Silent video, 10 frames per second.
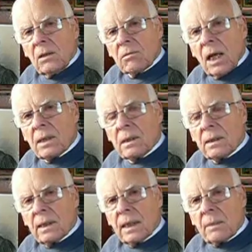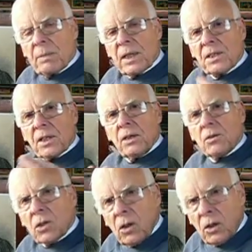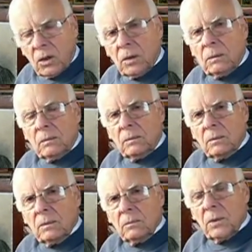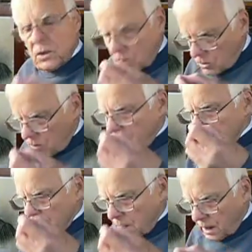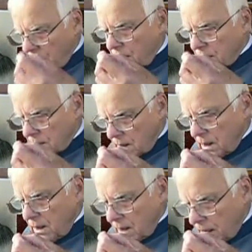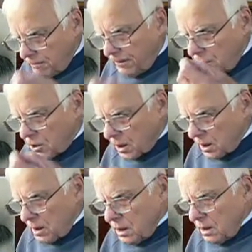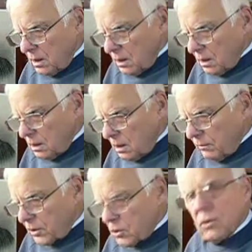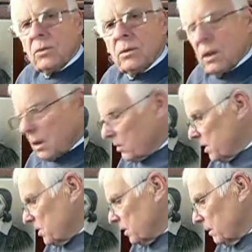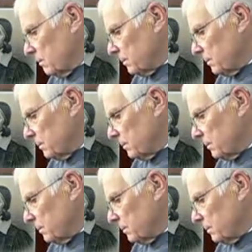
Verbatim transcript: rather than a persecutor, which is always, again, a feature of a true Christian.